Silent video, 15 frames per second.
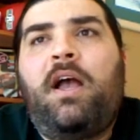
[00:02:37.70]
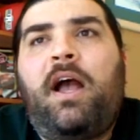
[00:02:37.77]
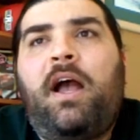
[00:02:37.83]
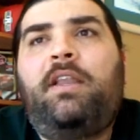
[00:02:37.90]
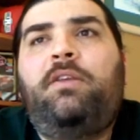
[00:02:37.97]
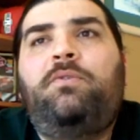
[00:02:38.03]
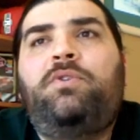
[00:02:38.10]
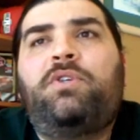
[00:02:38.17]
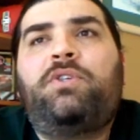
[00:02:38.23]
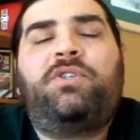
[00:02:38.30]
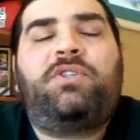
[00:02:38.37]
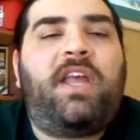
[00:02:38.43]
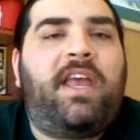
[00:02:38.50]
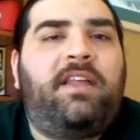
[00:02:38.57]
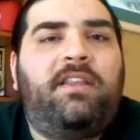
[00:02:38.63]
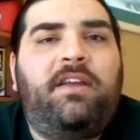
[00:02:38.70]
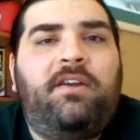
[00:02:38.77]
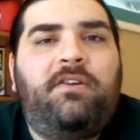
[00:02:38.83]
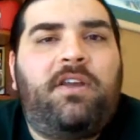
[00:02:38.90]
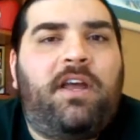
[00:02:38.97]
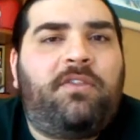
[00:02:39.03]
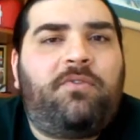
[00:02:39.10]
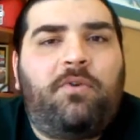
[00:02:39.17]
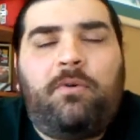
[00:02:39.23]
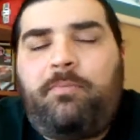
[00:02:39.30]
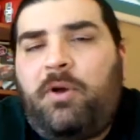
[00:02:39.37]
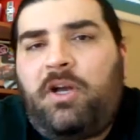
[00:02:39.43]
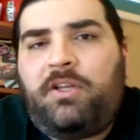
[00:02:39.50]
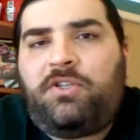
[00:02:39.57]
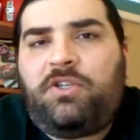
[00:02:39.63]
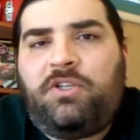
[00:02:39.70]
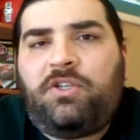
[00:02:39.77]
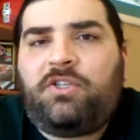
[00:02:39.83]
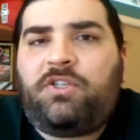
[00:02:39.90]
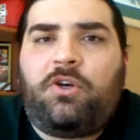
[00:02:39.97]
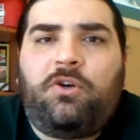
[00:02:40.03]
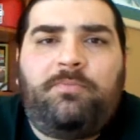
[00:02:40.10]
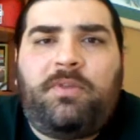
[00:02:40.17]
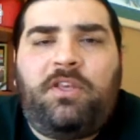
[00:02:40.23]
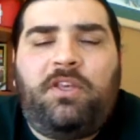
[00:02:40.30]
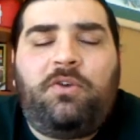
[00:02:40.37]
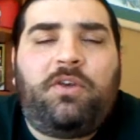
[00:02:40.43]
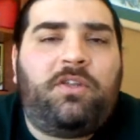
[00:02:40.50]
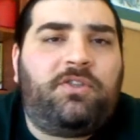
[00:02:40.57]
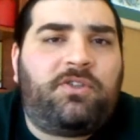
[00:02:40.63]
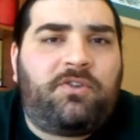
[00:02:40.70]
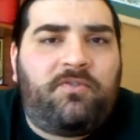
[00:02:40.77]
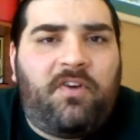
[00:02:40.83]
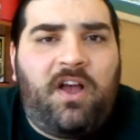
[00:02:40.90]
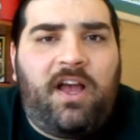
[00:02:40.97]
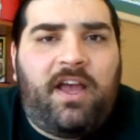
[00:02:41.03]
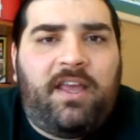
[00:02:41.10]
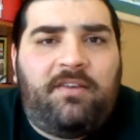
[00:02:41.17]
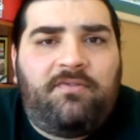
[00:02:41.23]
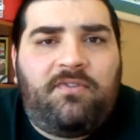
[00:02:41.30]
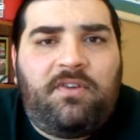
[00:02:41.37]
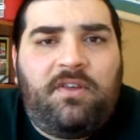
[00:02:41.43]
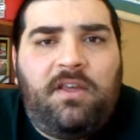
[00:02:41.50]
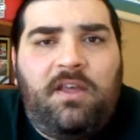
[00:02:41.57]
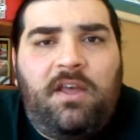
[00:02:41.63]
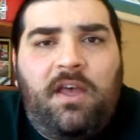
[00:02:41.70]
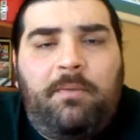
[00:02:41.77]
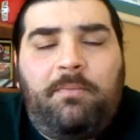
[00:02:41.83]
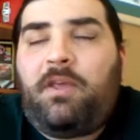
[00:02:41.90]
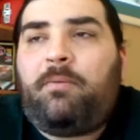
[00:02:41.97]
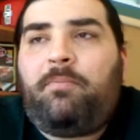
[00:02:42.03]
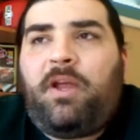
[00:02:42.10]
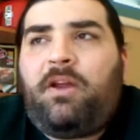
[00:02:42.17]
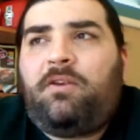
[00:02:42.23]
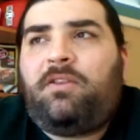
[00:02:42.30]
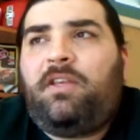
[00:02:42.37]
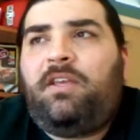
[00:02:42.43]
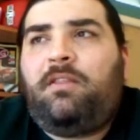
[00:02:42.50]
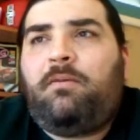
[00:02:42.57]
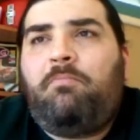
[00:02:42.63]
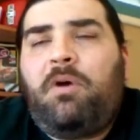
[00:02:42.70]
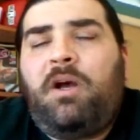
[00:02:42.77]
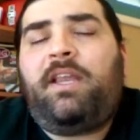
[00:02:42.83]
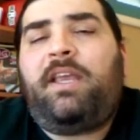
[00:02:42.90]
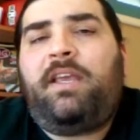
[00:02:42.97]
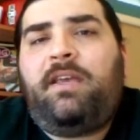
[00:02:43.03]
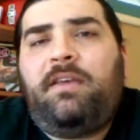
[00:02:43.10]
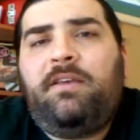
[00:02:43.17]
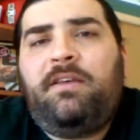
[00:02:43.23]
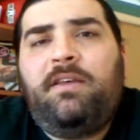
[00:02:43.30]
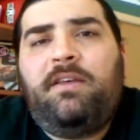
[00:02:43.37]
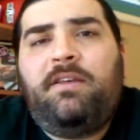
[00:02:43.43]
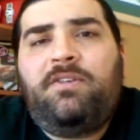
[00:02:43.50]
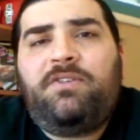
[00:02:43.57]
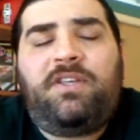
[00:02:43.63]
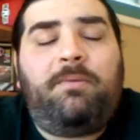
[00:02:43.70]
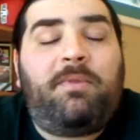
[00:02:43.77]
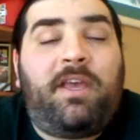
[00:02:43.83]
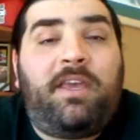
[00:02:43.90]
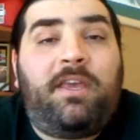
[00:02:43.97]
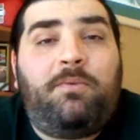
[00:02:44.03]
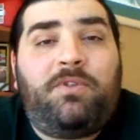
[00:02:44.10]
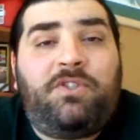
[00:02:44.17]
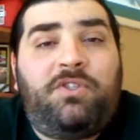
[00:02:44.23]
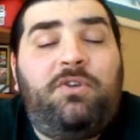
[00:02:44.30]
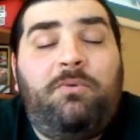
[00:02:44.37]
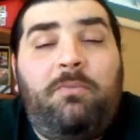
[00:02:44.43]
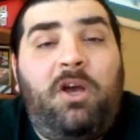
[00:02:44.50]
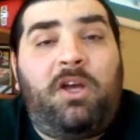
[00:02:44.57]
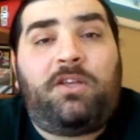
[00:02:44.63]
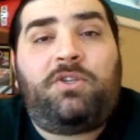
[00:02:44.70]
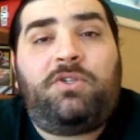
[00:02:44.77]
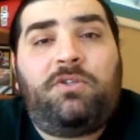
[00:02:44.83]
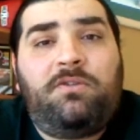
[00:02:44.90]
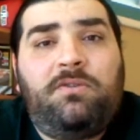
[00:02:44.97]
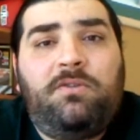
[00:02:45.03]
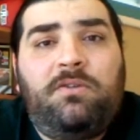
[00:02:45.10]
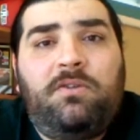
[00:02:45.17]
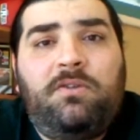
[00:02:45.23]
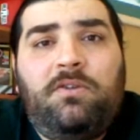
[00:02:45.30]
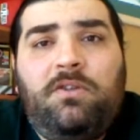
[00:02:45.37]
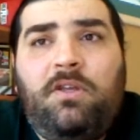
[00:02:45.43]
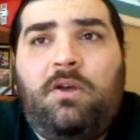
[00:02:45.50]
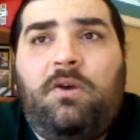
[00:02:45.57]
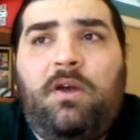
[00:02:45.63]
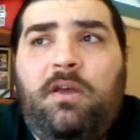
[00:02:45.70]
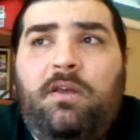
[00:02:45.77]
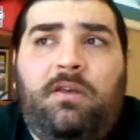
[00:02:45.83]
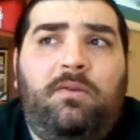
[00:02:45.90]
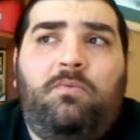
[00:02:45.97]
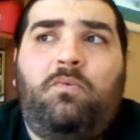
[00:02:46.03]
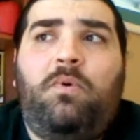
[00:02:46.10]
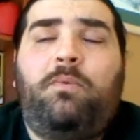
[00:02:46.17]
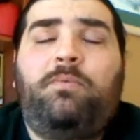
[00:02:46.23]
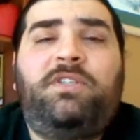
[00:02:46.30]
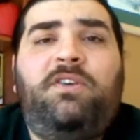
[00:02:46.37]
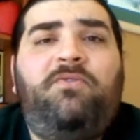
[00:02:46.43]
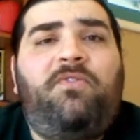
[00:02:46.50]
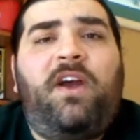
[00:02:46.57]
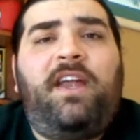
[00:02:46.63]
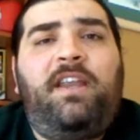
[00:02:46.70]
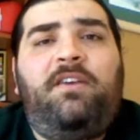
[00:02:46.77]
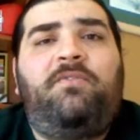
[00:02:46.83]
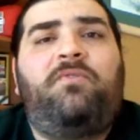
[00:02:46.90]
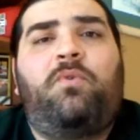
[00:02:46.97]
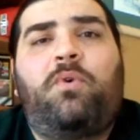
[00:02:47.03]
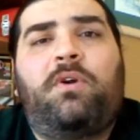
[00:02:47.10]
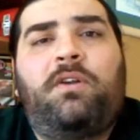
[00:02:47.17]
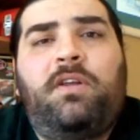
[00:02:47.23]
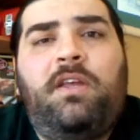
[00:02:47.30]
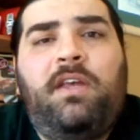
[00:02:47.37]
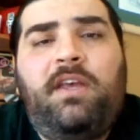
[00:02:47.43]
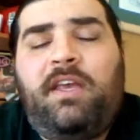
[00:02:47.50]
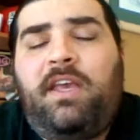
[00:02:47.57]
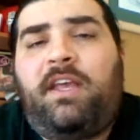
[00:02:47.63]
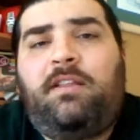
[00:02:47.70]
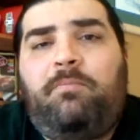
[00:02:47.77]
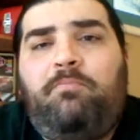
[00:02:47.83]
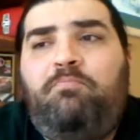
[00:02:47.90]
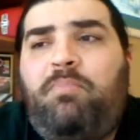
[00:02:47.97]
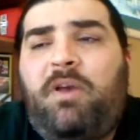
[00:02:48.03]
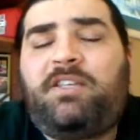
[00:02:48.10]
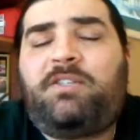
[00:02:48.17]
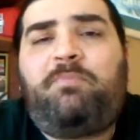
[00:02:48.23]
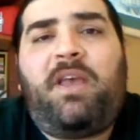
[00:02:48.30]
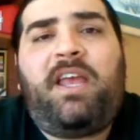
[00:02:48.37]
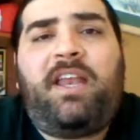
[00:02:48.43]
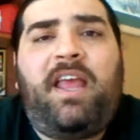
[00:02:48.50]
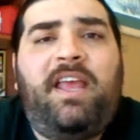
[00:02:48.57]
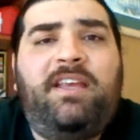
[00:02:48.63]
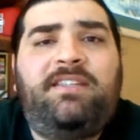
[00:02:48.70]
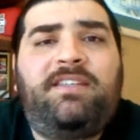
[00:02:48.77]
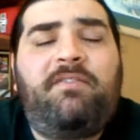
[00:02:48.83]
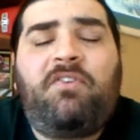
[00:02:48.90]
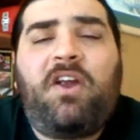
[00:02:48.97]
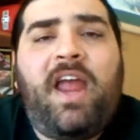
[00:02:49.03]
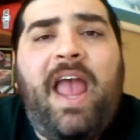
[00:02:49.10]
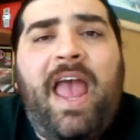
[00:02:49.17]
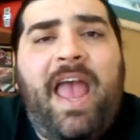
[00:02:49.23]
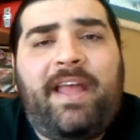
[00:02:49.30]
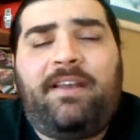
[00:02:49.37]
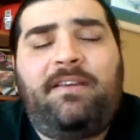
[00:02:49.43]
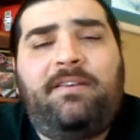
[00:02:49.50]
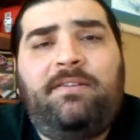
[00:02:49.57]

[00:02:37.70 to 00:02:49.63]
How do you just stand there and not throw a punch and just hope that you can survive? I mean, apparently the money seemed like it was too much. You know, what was he fighting for? He had the best payday he's ever had.